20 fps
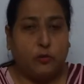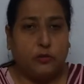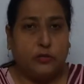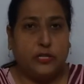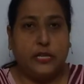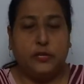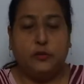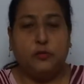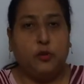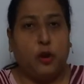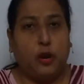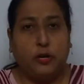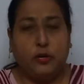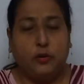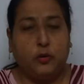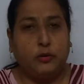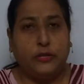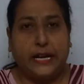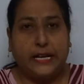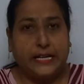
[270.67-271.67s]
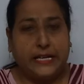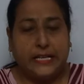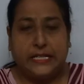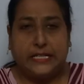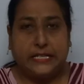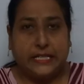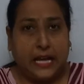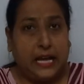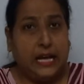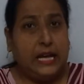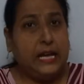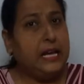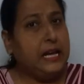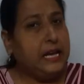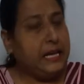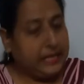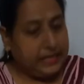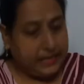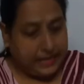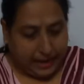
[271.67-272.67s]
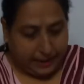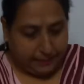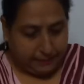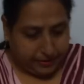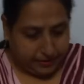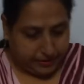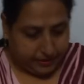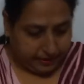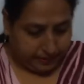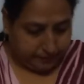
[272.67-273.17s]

They do not know that it's a library.